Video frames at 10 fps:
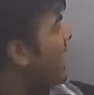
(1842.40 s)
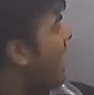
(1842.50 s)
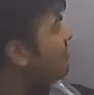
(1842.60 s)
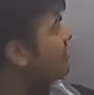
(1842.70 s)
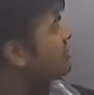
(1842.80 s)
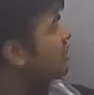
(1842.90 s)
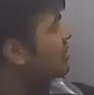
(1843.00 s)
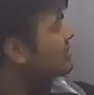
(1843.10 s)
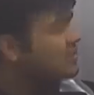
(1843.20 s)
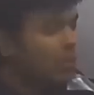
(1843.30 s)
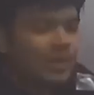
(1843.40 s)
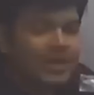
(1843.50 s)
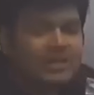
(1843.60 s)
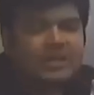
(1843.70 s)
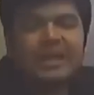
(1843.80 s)
average losses only
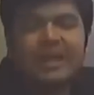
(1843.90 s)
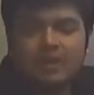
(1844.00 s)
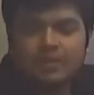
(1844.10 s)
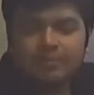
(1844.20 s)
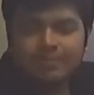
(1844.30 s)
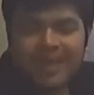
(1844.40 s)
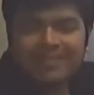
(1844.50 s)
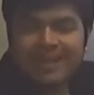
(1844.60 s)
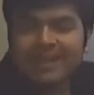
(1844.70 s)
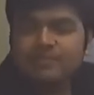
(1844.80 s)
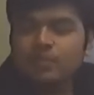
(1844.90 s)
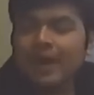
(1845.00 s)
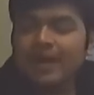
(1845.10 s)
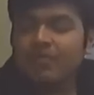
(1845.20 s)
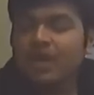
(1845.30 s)
in the tail, and that gives you
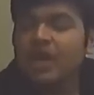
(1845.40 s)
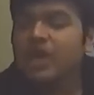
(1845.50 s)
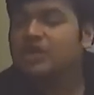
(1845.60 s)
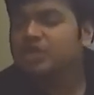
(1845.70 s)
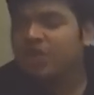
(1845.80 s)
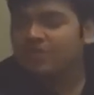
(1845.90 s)
kind of a conditional